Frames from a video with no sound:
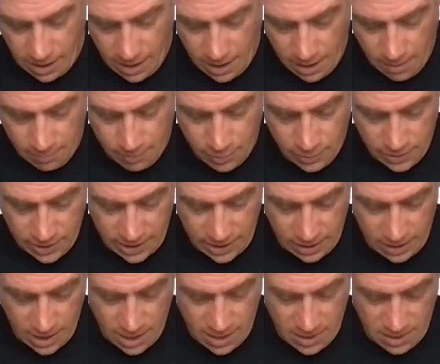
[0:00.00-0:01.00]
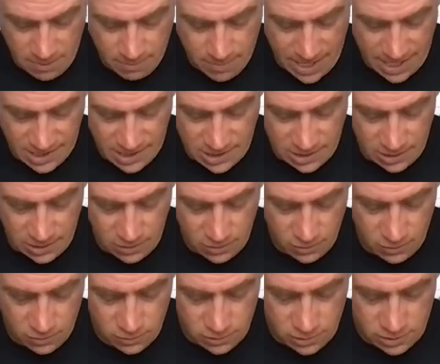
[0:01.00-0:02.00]
I put it in the bend of the
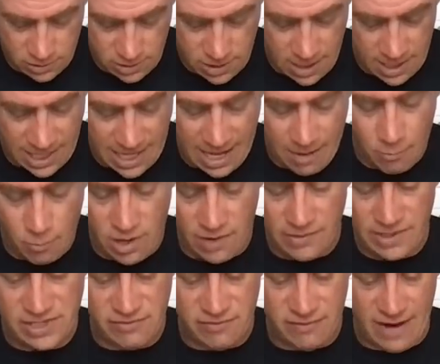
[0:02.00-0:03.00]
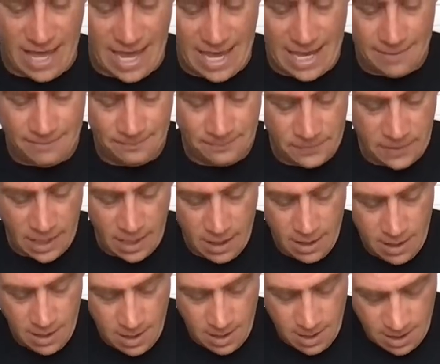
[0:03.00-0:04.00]
hook, again where it's flat.
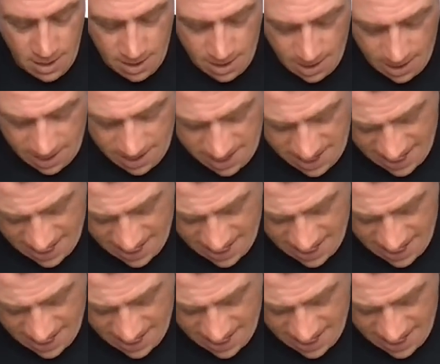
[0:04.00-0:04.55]
And